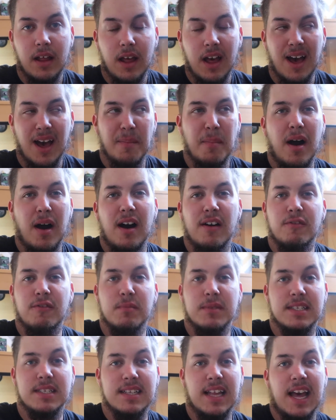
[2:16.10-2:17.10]
apart from
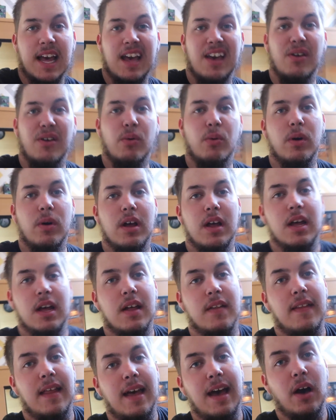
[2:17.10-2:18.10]
his tail.
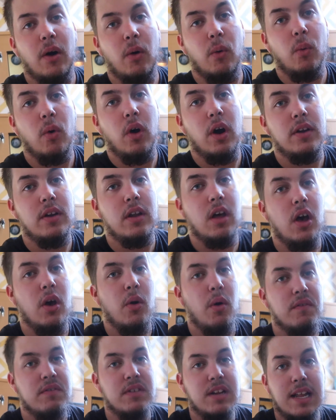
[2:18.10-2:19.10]
Now I know
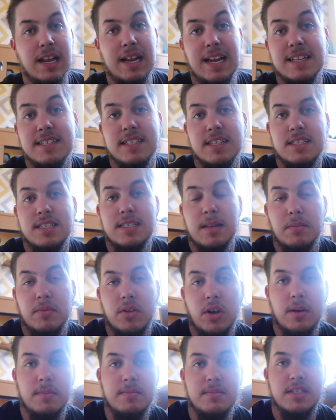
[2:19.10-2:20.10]
obviously lizards
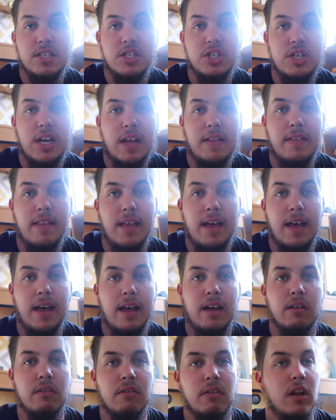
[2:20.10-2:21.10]
sometimes shed their,
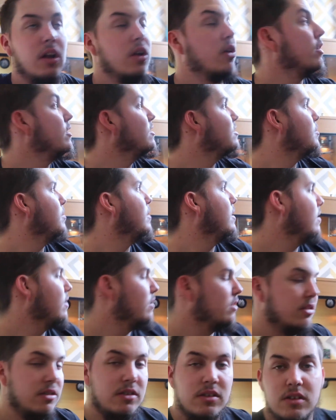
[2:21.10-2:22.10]
oh the light is a bit
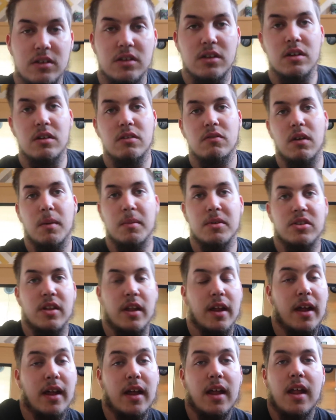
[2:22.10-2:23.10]
rubbish
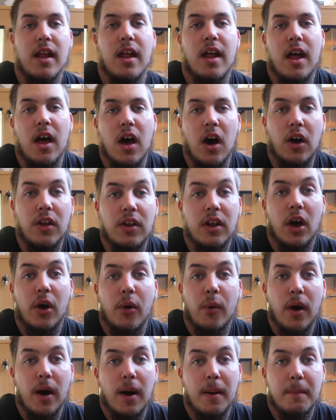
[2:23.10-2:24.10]
there. I
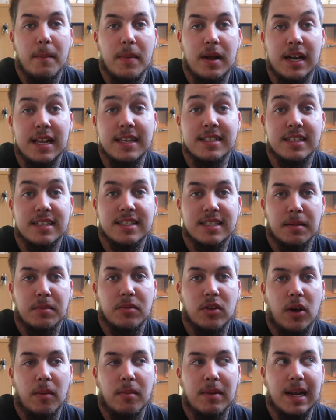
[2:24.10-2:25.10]
know lizards
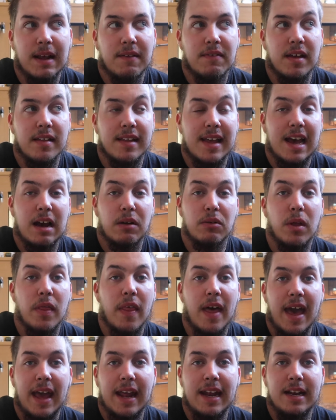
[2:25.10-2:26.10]
sometimes leave their tail to
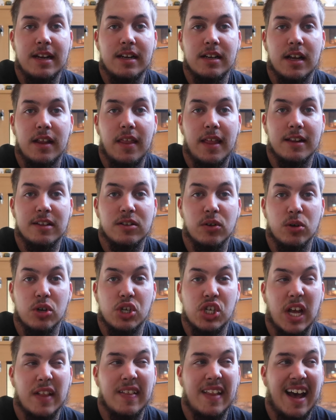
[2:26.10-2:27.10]
the end and then sort of
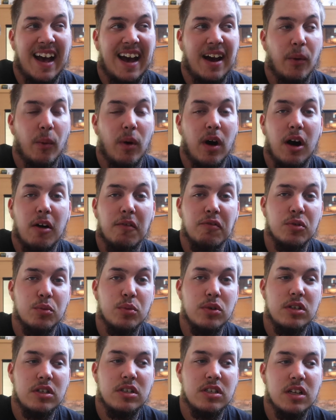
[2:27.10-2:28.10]
shed that out
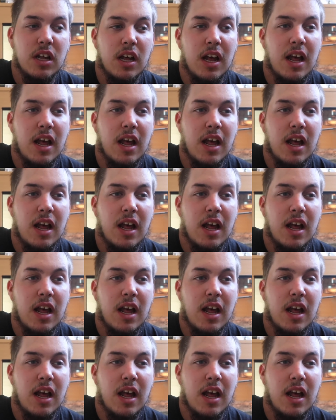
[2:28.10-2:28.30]
afterwards.